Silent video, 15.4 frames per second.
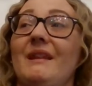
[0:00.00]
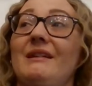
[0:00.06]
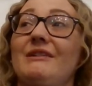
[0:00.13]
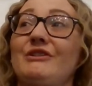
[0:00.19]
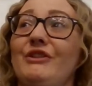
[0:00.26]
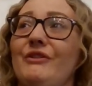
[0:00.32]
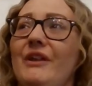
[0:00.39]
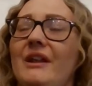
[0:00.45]

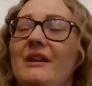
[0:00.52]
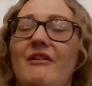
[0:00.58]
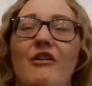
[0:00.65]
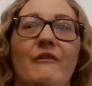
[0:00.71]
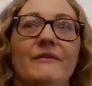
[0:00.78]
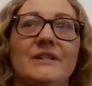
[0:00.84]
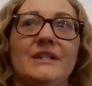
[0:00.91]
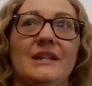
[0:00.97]
so then
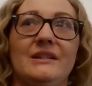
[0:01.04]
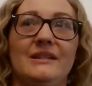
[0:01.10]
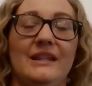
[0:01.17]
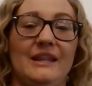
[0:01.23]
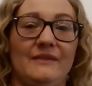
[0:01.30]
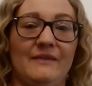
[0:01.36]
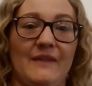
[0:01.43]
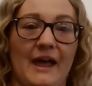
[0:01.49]
all of a sudden
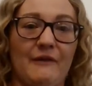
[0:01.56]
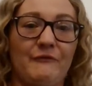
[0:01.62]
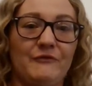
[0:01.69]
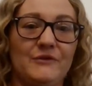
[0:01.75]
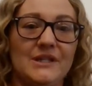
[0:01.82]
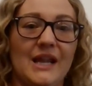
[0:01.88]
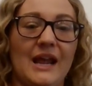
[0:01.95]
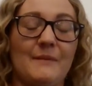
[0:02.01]
they left,